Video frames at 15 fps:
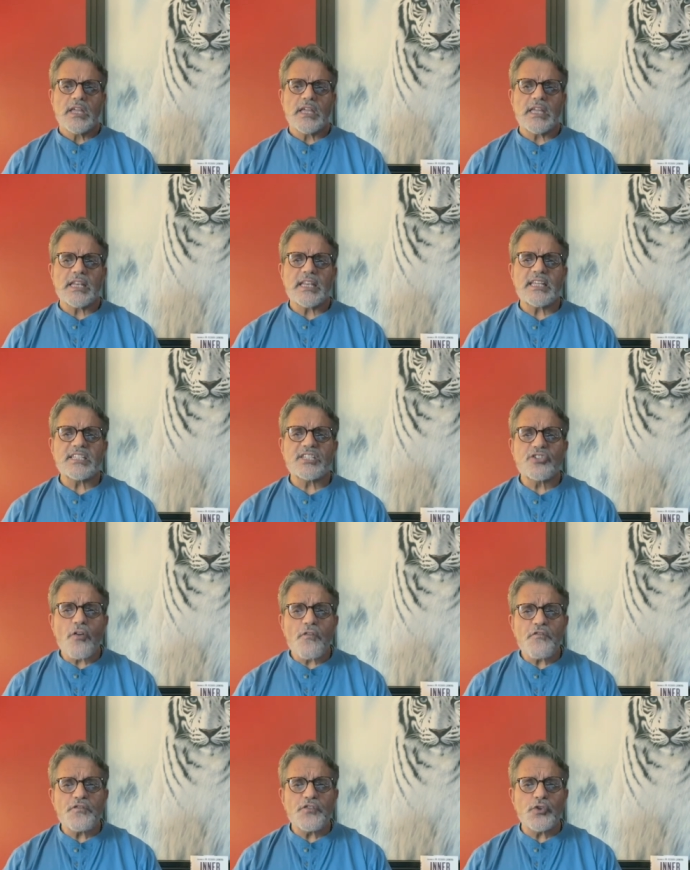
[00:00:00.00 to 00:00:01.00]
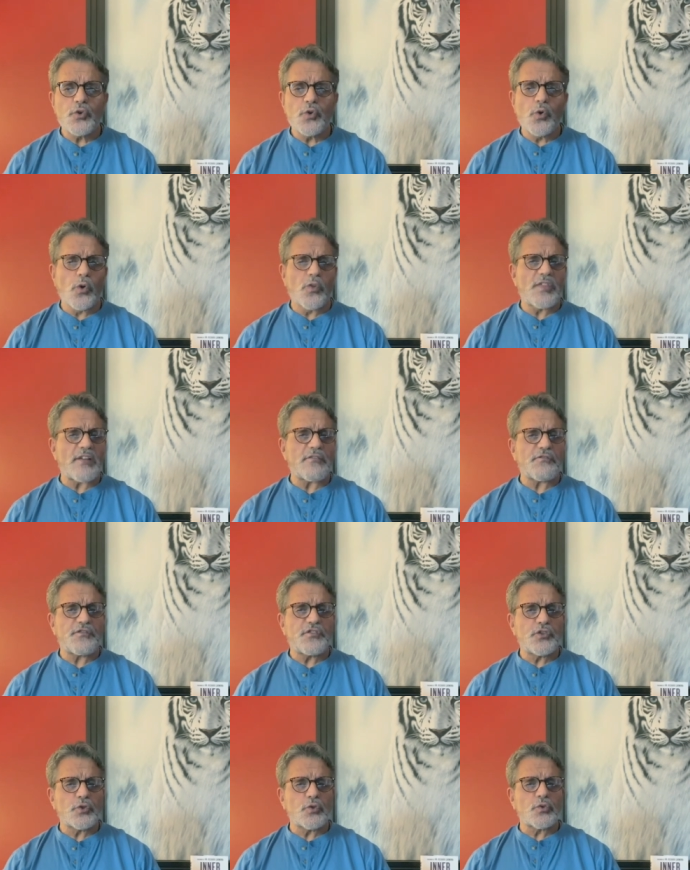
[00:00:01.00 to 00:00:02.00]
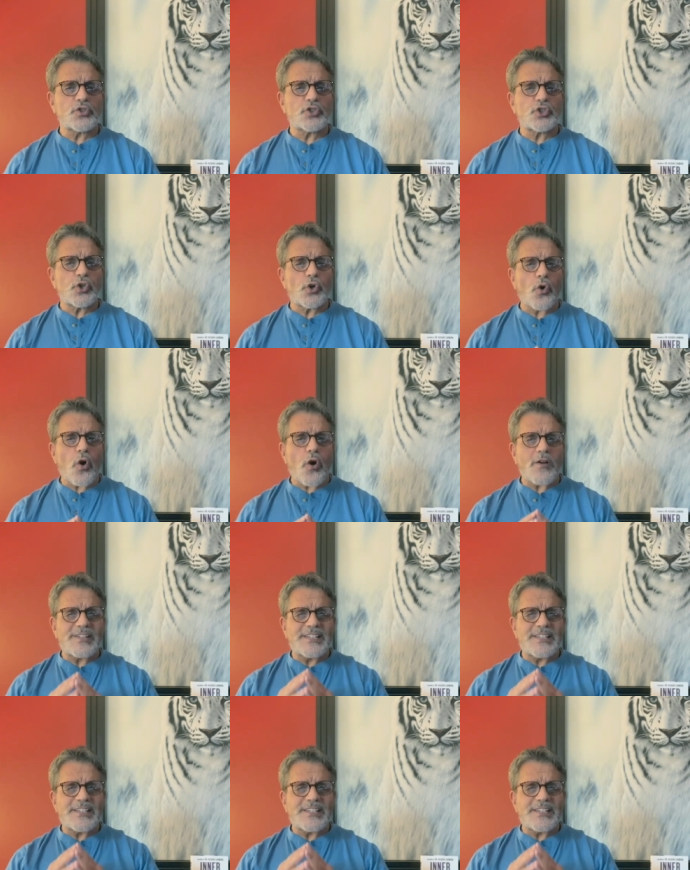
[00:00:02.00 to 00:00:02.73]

It is the fuel that fuels your